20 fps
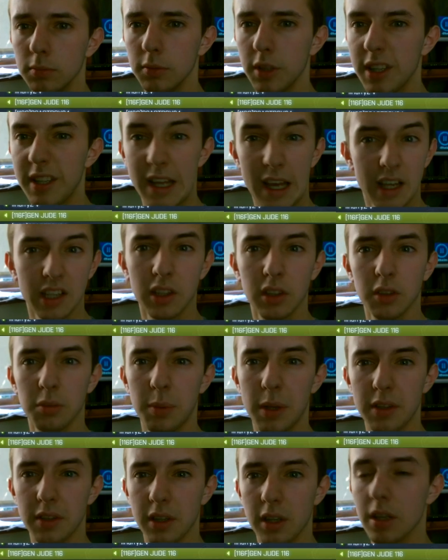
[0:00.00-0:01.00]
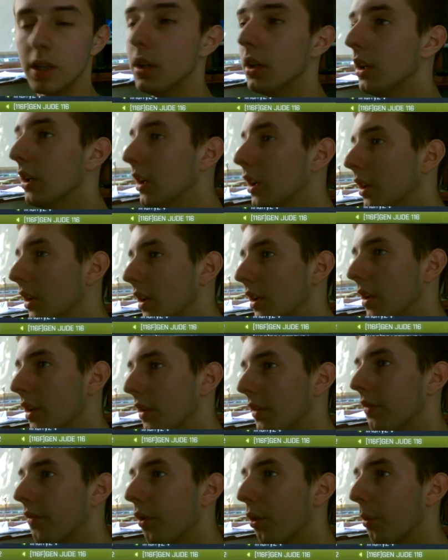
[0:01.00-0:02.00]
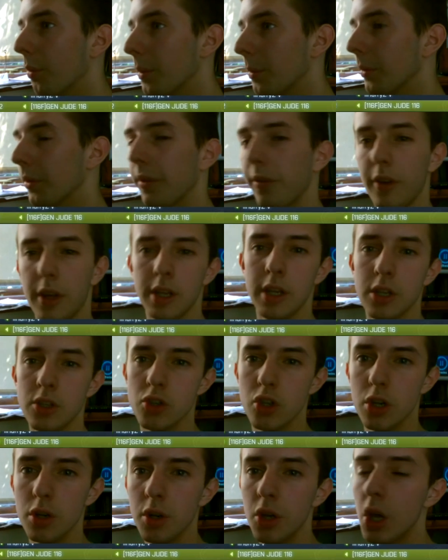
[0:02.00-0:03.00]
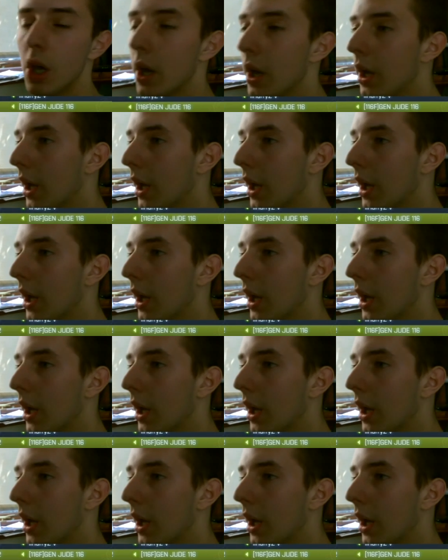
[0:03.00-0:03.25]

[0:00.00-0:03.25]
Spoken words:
the attackers basically, and there's 4 people defending Jude.